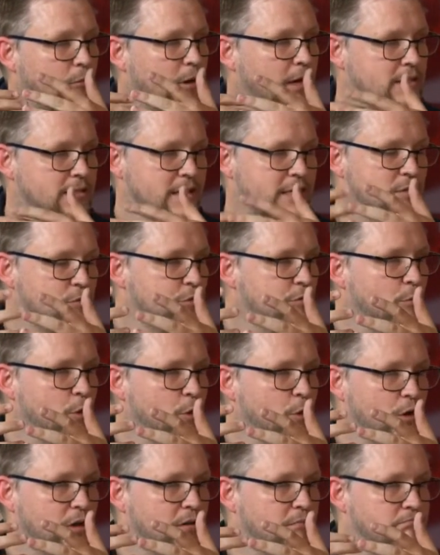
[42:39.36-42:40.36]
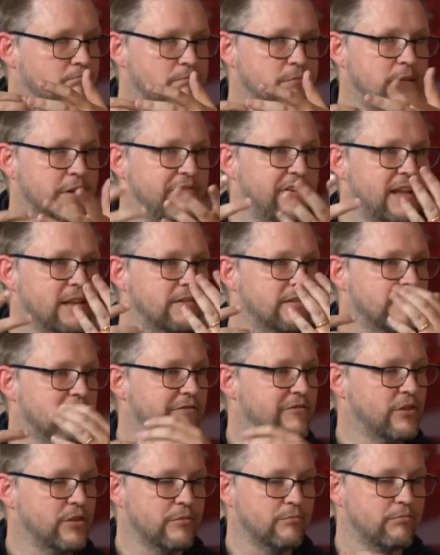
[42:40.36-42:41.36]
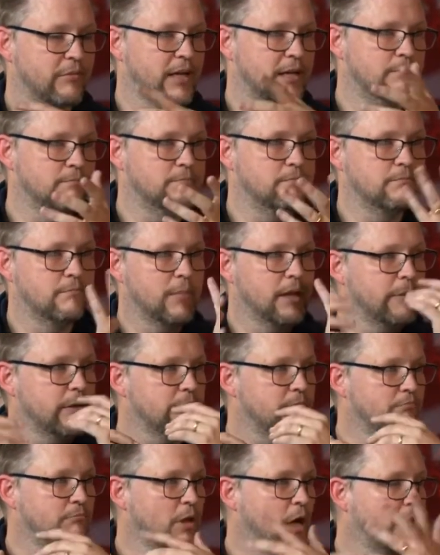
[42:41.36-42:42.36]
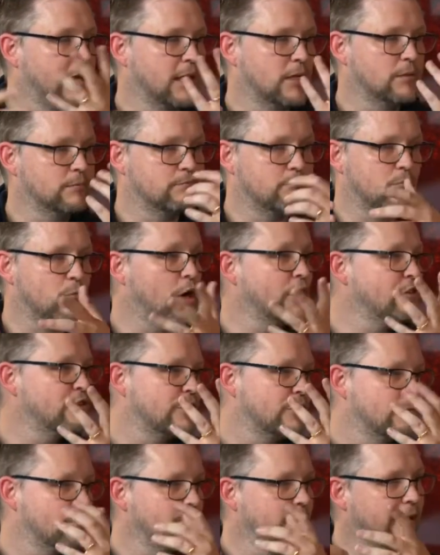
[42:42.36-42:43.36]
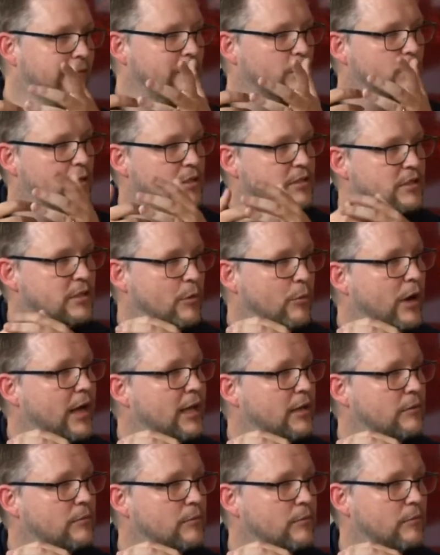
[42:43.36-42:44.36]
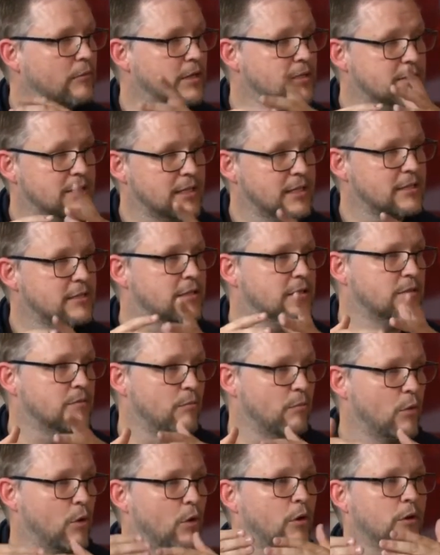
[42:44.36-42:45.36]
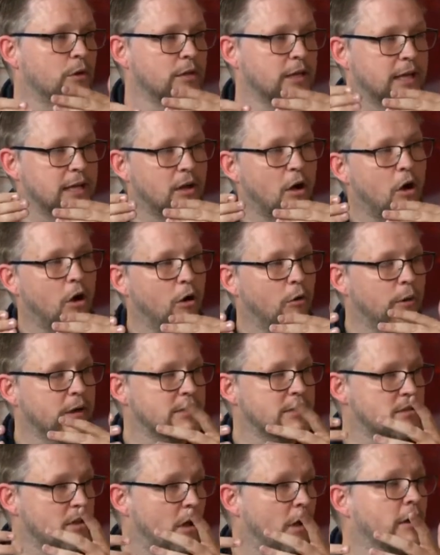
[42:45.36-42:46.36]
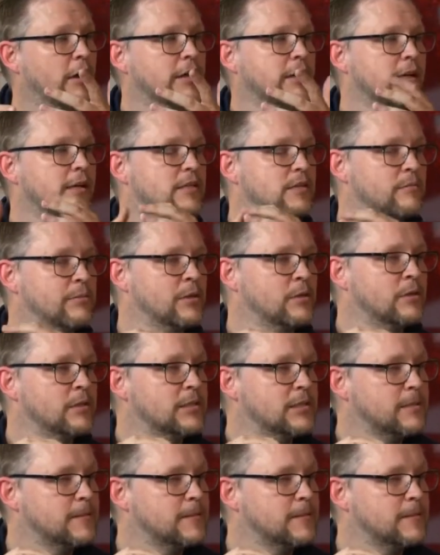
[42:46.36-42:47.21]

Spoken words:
Whereas this was more defensive to kind of maybe knock out a rusher every once in a while. Whereas this is more like always on as a bonus.